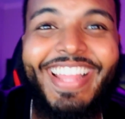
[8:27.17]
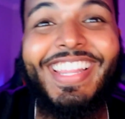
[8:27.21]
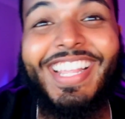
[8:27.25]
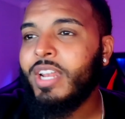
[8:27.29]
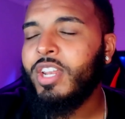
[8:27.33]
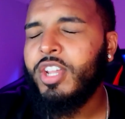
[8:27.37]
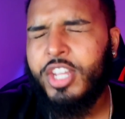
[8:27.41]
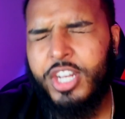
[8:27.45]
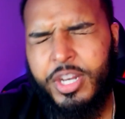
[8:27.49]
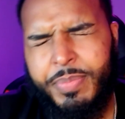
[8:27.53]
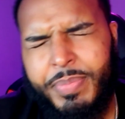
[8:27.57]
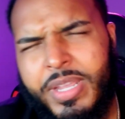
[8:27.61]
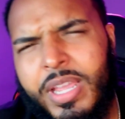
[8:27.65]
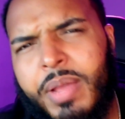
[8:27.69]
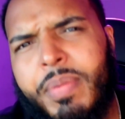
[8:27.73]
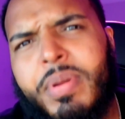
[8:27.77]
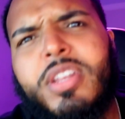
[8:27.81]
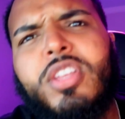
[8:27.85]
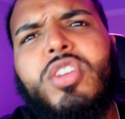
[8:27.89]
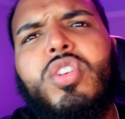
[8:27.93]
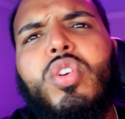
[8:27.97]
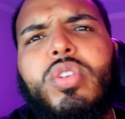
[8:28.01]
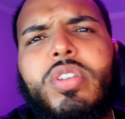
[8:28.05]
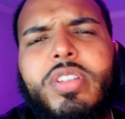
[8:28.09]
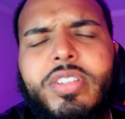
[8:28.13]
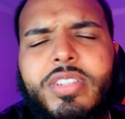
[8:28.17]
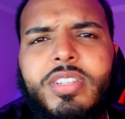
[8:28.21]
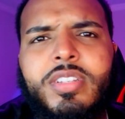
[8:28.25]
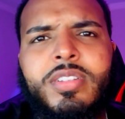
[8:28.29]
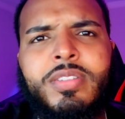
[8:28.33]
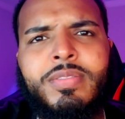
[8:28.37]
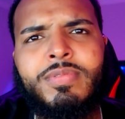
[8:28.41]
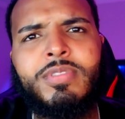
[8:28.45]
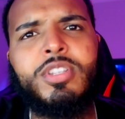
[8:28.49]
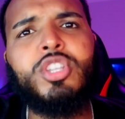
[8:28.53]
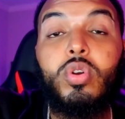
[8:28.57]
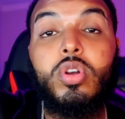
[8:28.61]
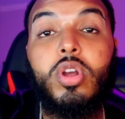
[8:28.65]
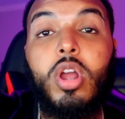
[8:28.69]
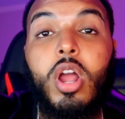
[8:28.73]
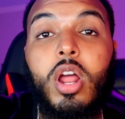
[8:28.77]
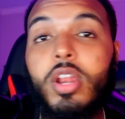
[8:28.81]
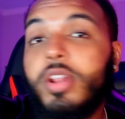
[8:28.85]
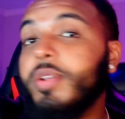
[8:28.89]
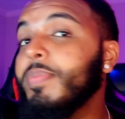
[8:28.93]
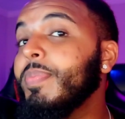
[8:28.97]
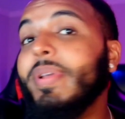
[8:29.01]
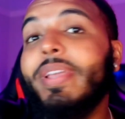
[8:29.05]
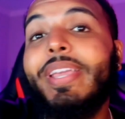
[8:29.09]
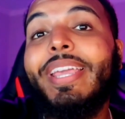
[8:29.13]
I look at him again. I'm like, yo, listen, you gonna
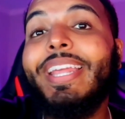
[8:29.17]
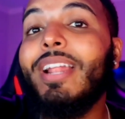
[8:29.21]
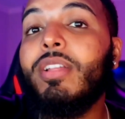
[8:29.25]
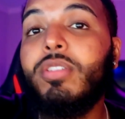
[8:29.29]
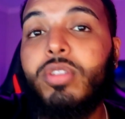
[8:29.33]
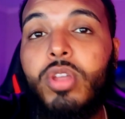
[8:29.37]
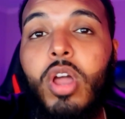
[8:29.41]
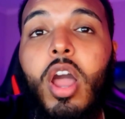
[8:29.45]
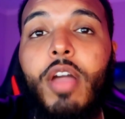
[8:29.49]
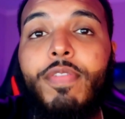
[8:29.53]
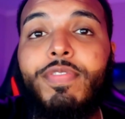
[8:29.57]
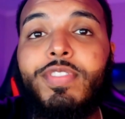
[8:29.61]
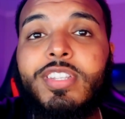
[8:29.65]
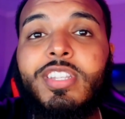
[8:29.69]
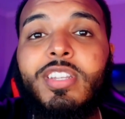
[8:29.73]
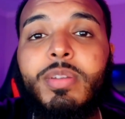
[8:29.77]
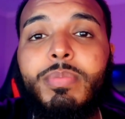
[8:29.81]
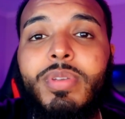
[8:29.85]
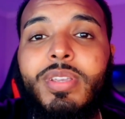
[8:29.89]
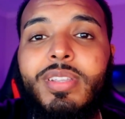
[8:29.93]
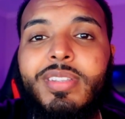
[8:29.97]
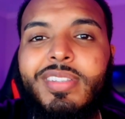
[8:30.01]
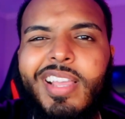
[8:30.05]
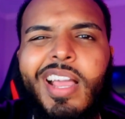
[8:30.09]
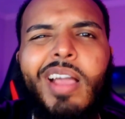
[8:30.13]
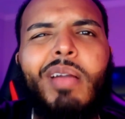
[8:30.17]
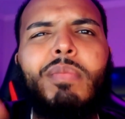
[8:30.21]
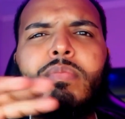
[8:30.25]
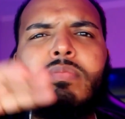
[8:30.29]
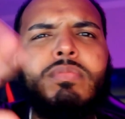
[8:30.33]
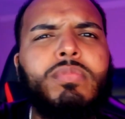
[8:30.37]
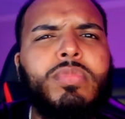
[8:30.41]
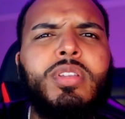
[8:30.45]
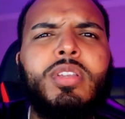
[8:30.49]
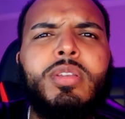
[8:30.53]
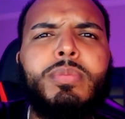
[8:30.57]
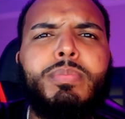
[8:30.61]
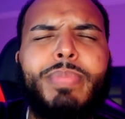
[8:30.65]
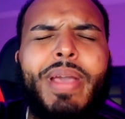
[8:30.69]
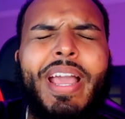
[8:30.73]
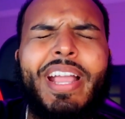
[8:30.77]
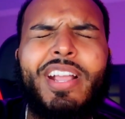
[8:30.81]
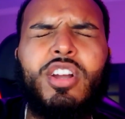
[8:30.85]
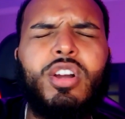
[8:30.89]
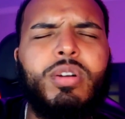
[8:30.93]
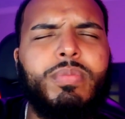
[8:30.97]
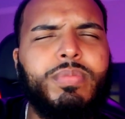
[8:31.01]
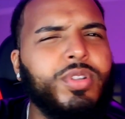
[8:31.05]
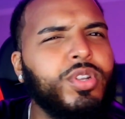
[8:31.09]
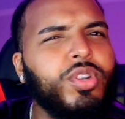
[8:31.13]
call her, but get out the office in the meantime.
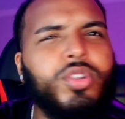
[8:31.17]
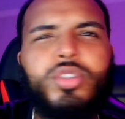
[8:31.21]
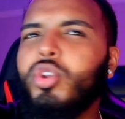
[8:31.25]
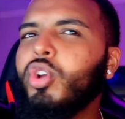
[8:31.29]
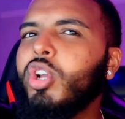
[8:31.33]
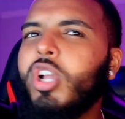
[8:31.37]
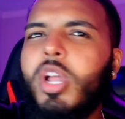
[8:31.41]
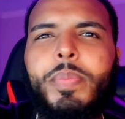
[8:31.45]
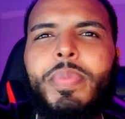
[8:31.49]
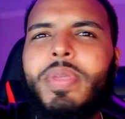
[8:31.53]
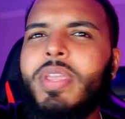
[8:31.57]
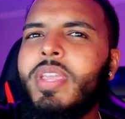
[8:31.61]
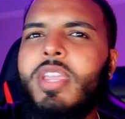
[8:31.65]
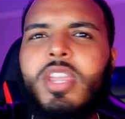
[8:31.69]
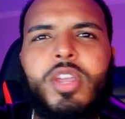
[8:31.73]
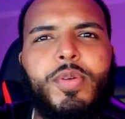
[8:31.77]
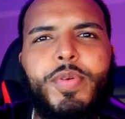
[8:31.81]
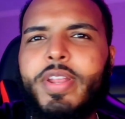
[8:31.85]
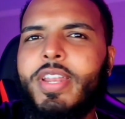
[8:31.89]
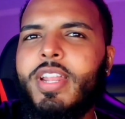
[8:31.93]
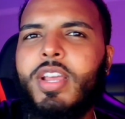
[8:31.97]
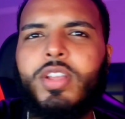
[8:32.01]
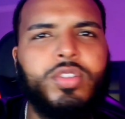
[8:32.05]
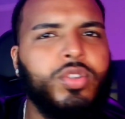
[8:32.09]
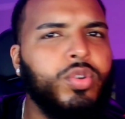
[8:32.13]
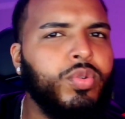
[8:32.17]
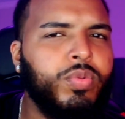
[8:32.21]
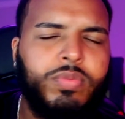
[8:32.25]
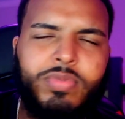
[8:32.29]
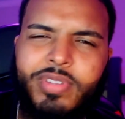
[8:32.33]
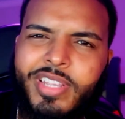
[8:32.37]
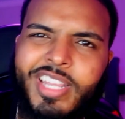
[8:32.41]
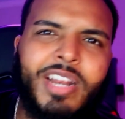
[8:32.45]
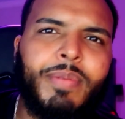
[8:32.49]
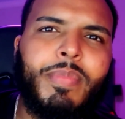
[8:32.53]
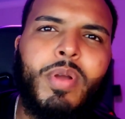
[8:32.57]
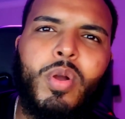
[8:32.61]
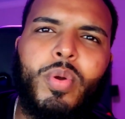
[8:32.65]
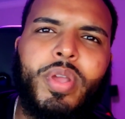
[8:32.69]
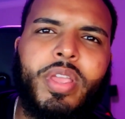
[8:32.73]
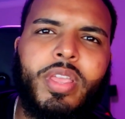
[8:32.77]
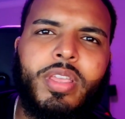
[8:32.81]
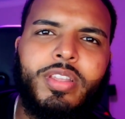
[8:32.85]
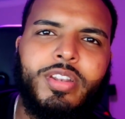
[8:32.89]
Back up. You know, you don't gotta be in here right now. Don't get out my way.